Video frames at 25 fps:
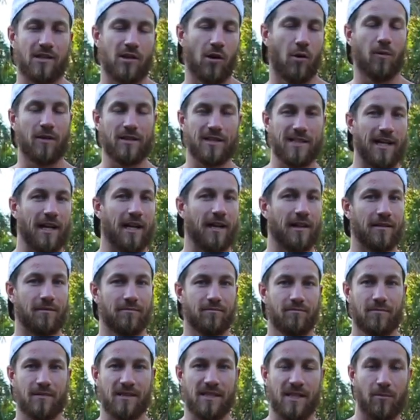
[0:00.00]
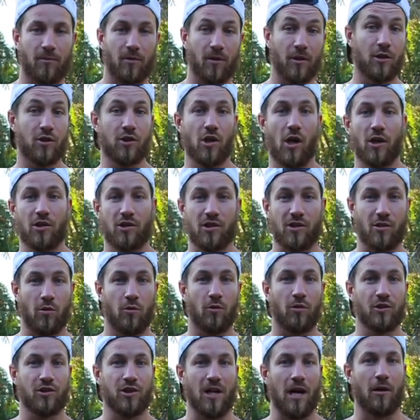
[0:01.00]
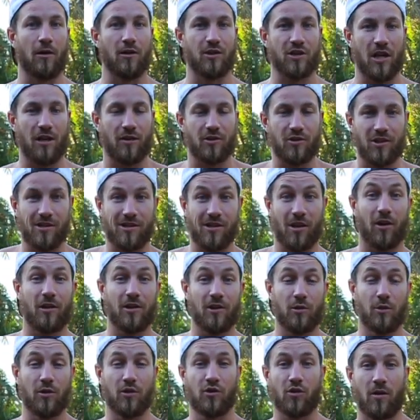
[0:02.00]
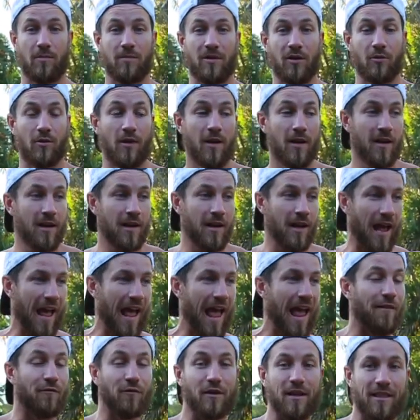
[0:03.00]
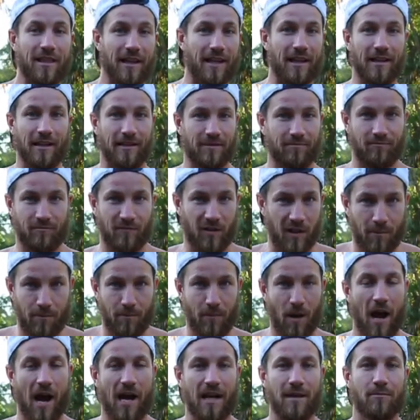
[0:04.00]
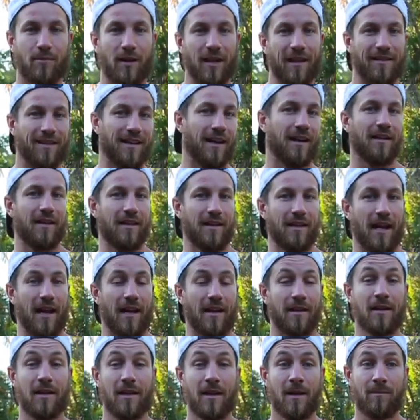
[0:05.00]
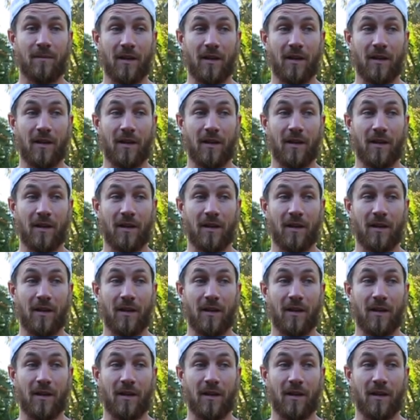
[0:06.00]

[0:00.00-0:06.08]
So once again, similar to Josh's cold shower challenge, it's hard to attribute everything combined, but at the end of the day,